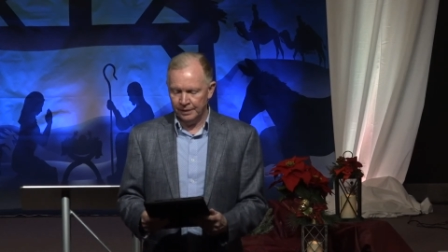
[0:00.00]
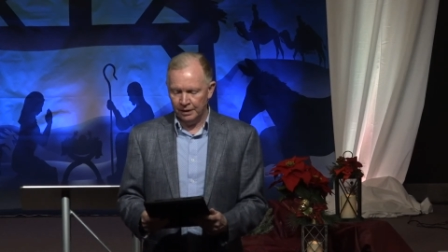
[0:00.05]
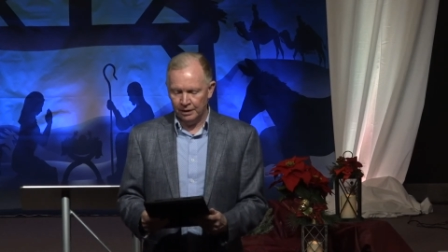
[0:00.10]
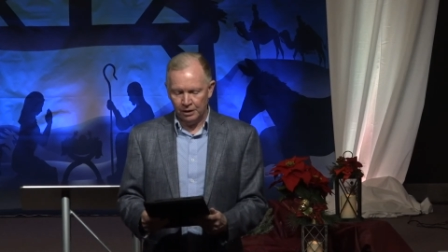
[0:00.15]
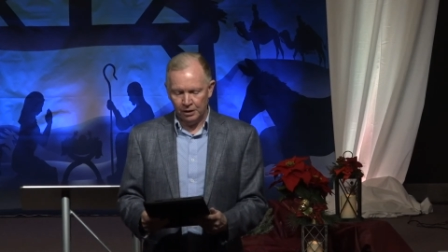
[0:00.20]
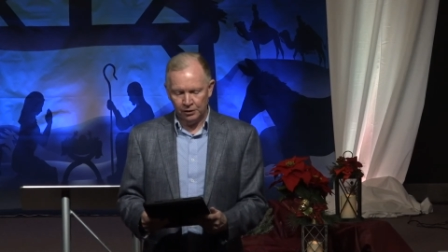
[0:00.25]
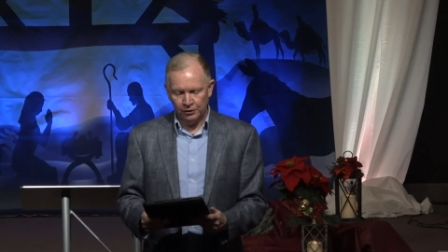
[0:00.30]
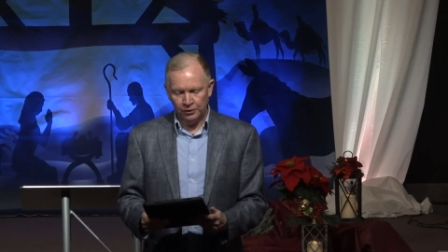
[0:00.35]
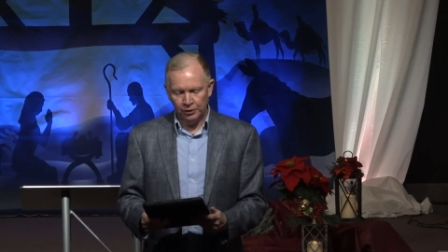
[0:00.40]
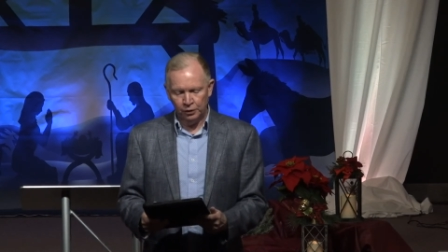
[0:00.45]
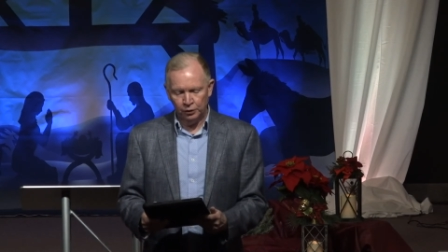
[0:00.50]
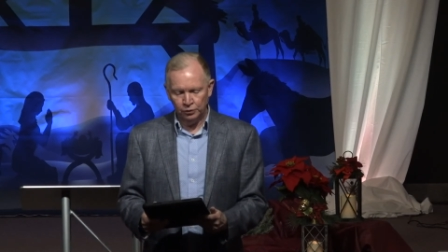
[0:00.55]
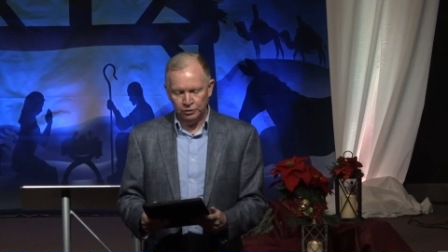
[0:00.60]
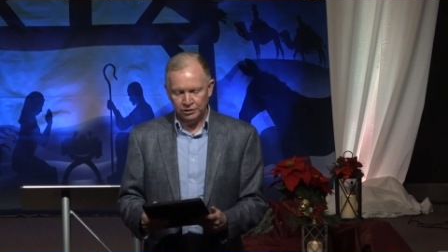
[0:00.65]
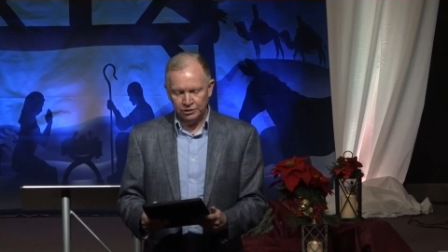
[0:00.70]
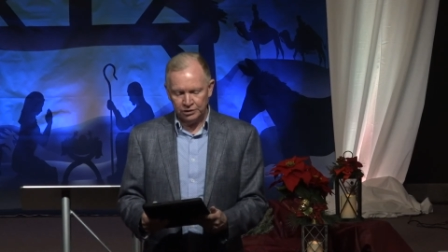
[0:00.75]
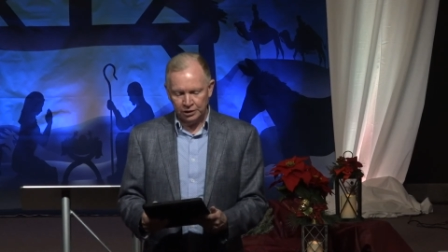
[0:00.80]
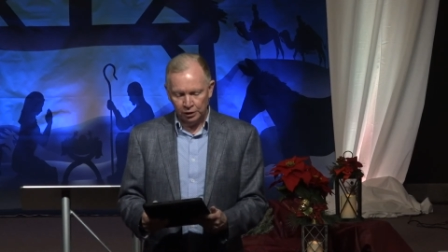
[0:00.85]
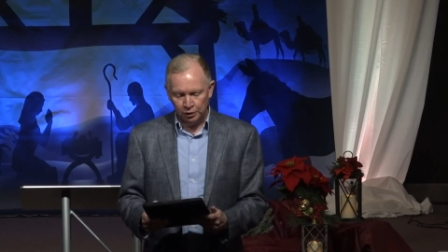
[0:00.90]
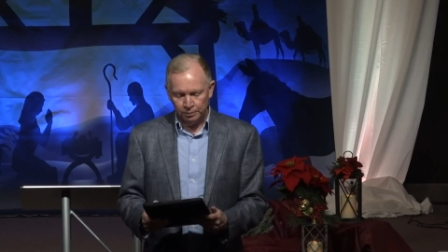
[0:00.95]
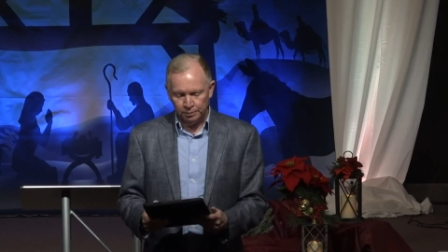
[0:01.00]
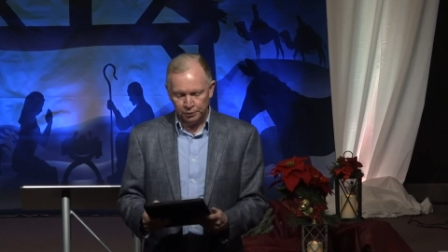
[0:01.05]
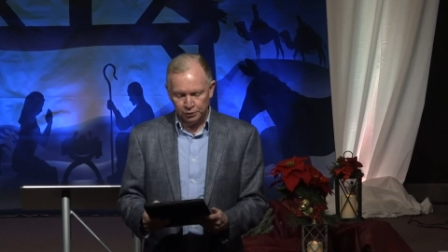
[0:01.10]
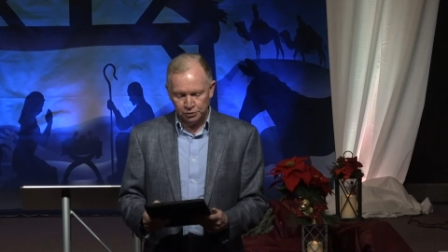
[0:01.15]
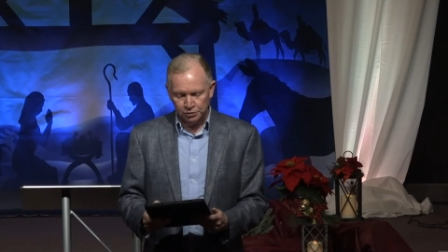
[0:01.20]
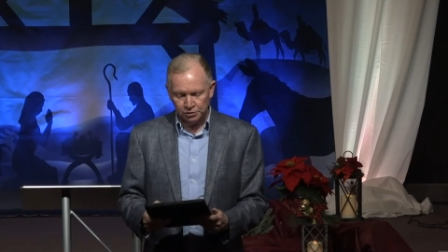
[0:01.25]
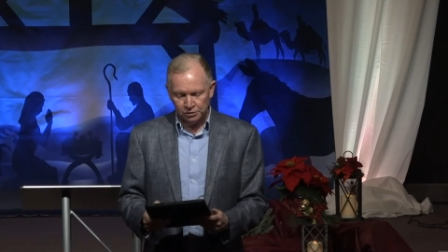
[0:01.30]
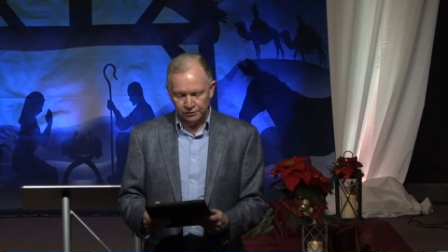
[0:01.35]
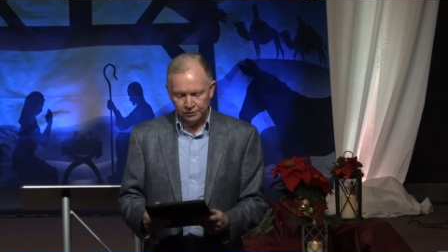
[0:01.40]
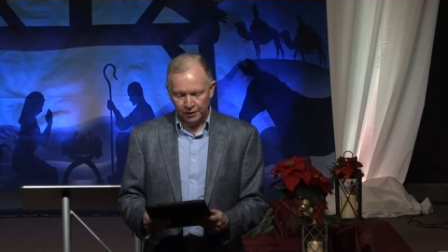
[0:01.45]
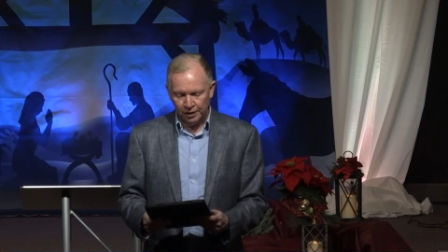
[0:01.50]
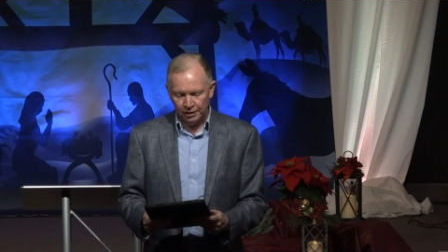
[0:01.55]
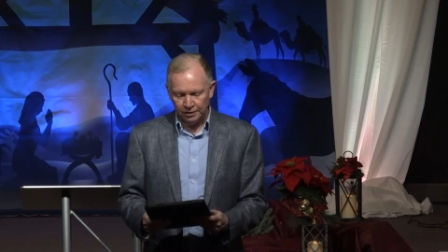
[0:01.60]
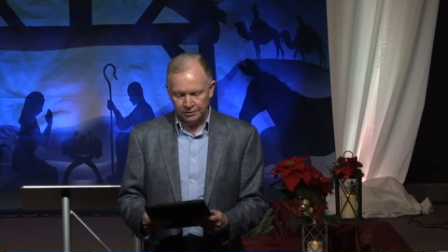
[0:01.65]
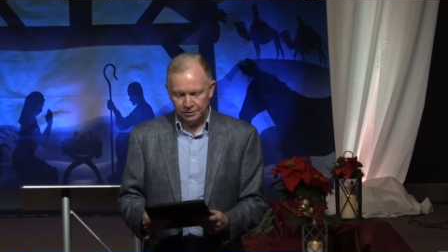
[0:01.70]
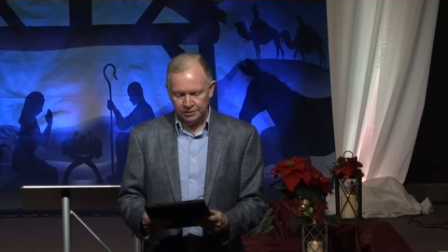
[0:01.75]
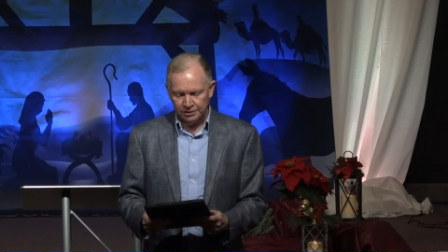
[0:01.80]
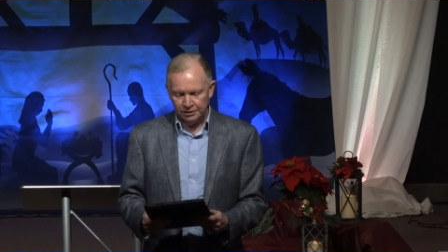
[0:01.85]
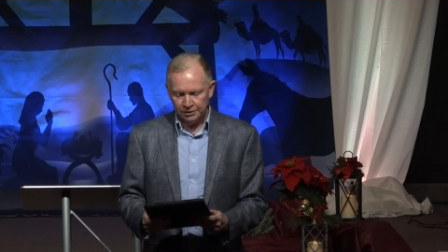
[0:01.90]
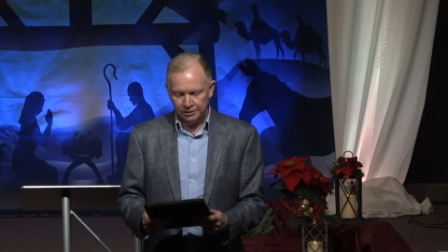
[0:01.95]
are known as helpers or
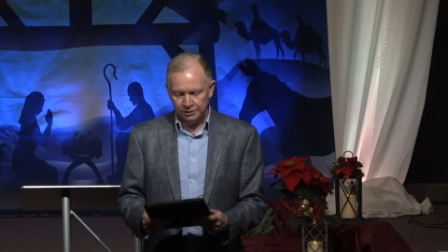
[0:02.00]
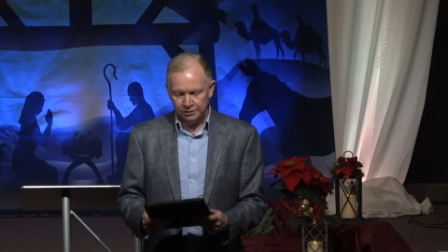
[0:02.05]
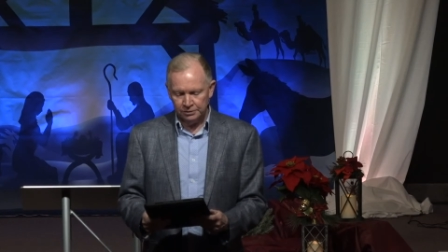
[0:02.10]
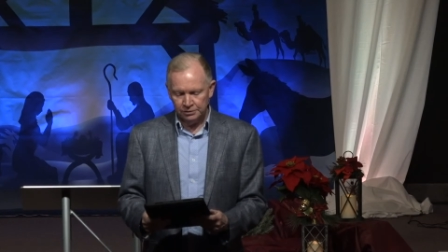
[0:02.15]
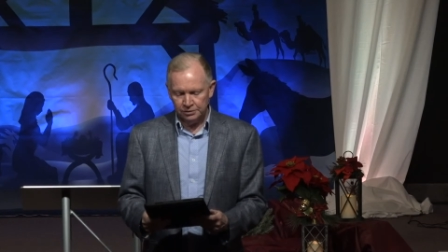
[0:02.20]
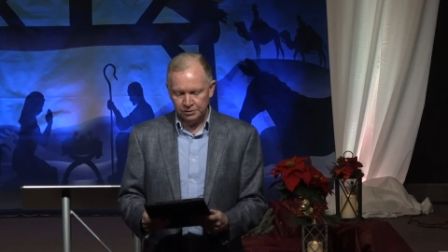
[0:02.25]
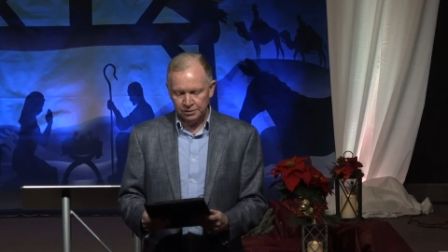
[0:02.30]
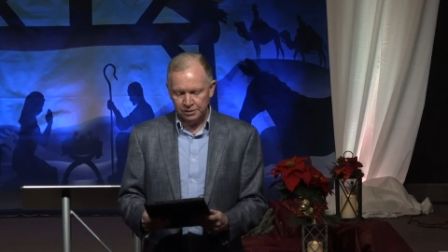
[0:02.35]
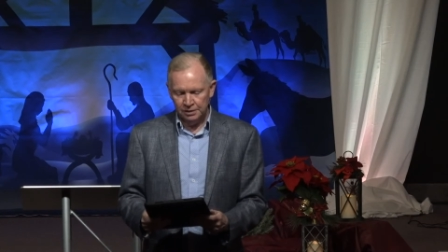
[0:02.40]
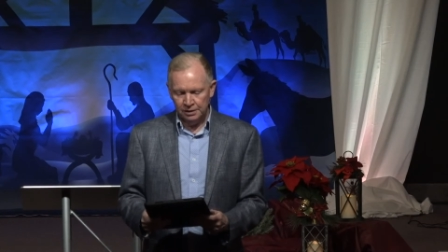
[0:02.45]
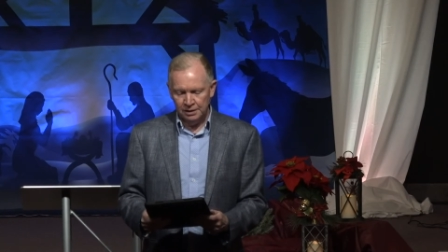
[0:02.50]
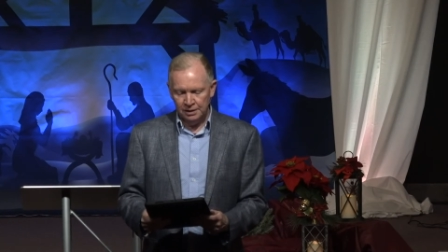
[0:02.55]
volunteers.